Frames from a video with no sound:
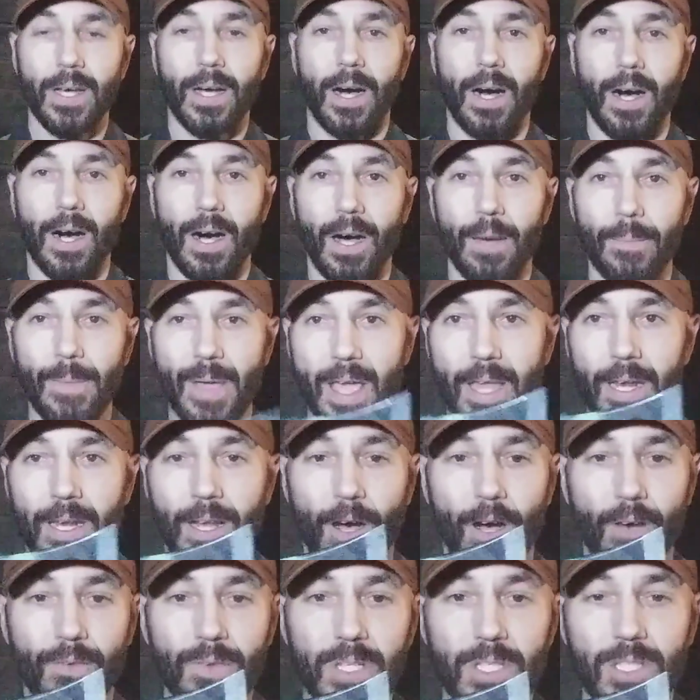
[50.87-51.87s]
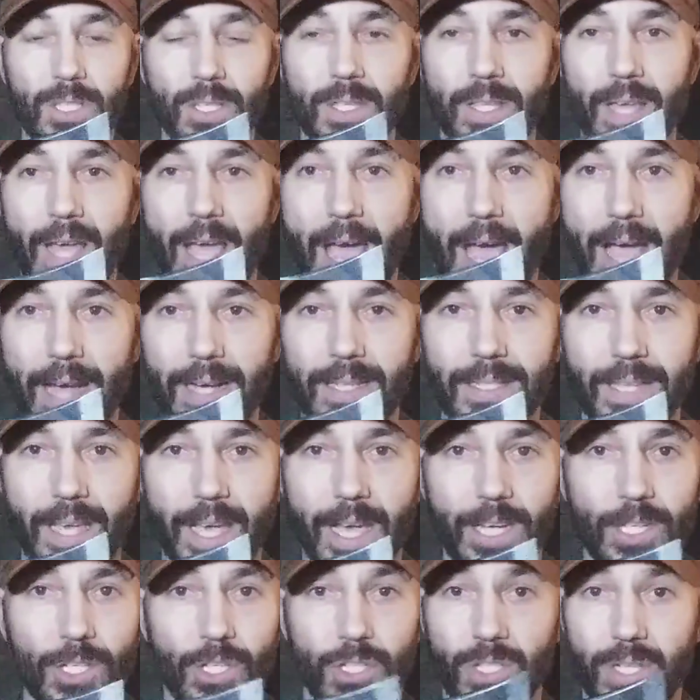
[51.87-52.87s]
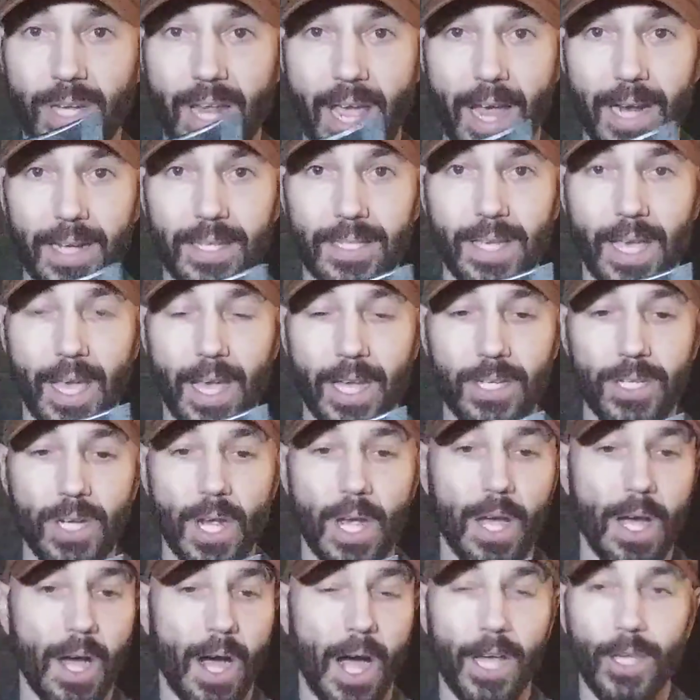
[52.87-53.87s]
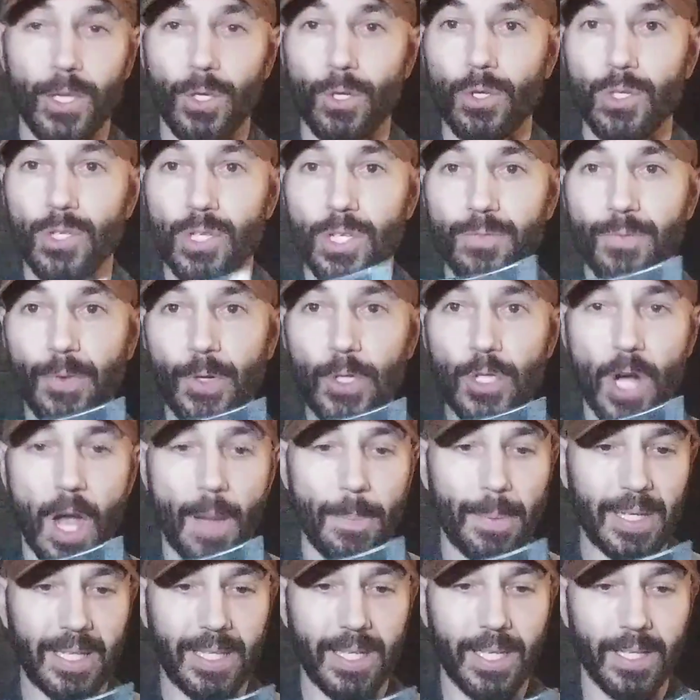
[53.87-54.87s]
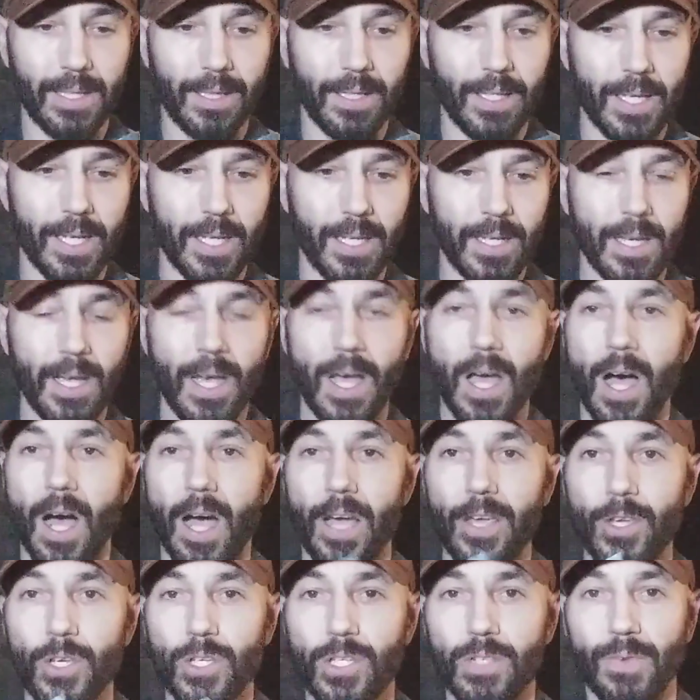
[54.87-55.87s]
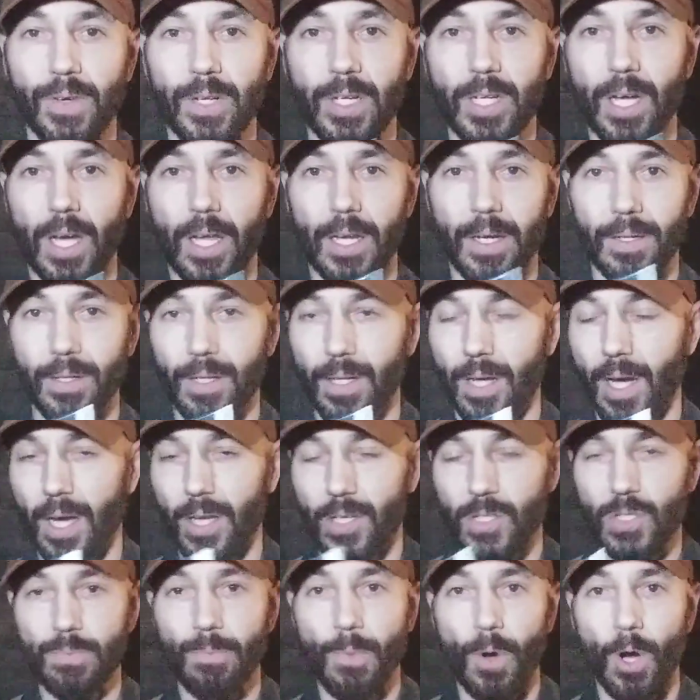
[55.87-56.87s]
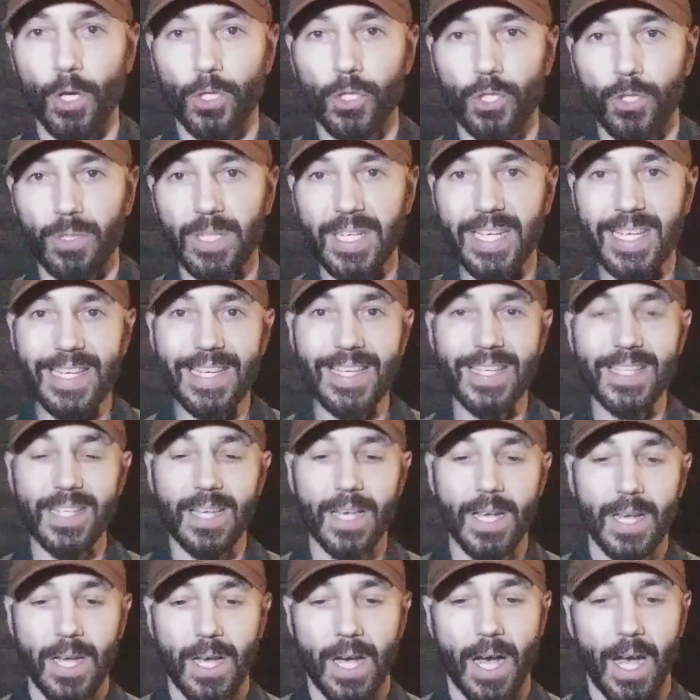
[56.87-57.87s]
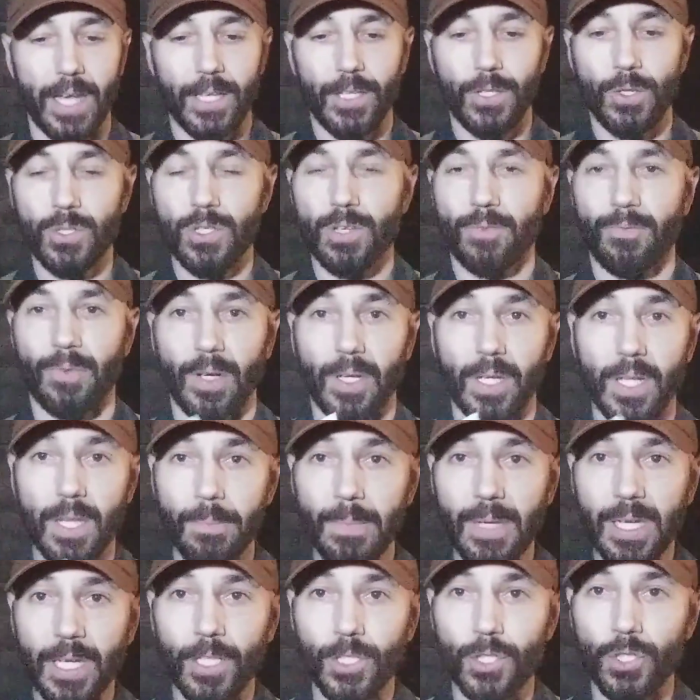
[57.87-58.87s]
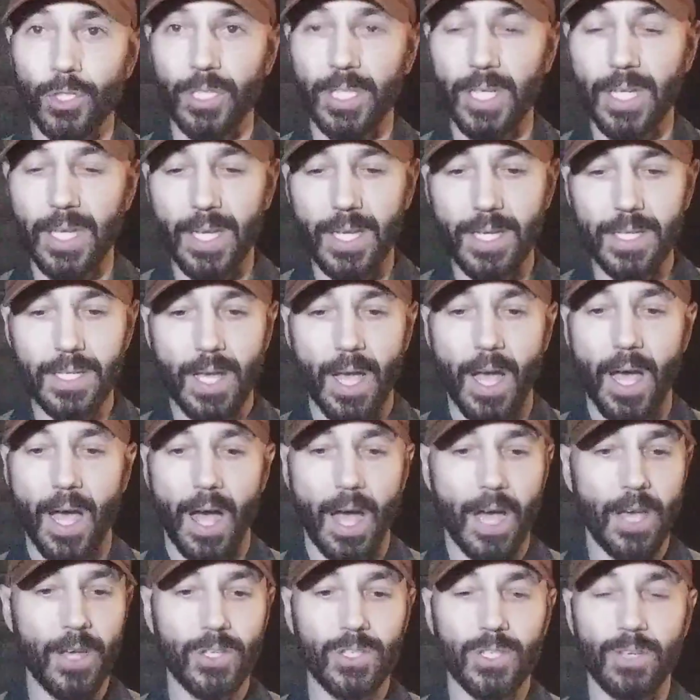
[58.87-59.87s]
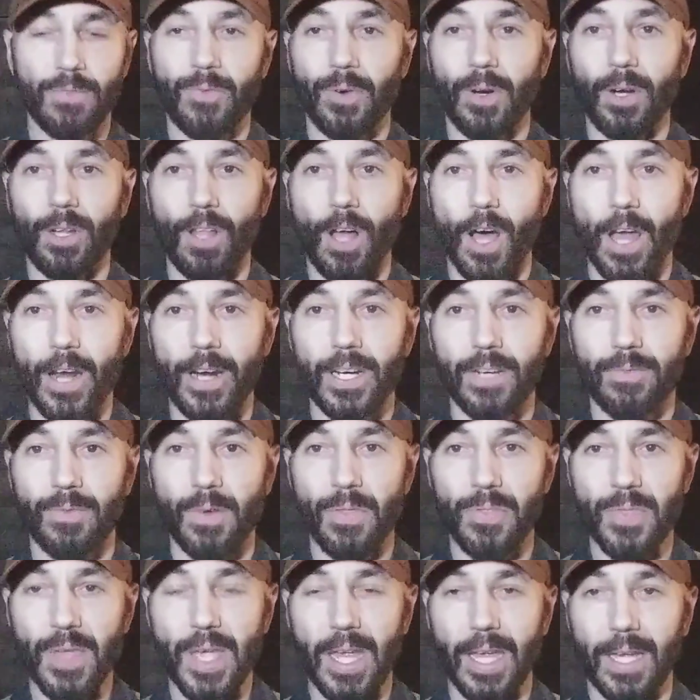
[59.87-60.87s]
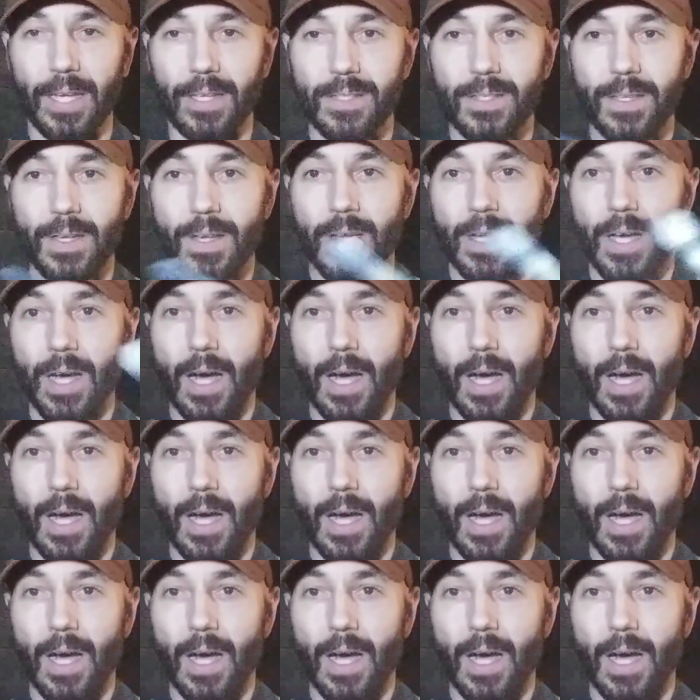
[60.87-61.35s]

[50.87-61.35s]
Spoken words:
And obviously the axe edge is an axe edge. I use this for chopping kindling. I use it for cutting small trees. I use it for limbing trees. I use it for a lot of different things.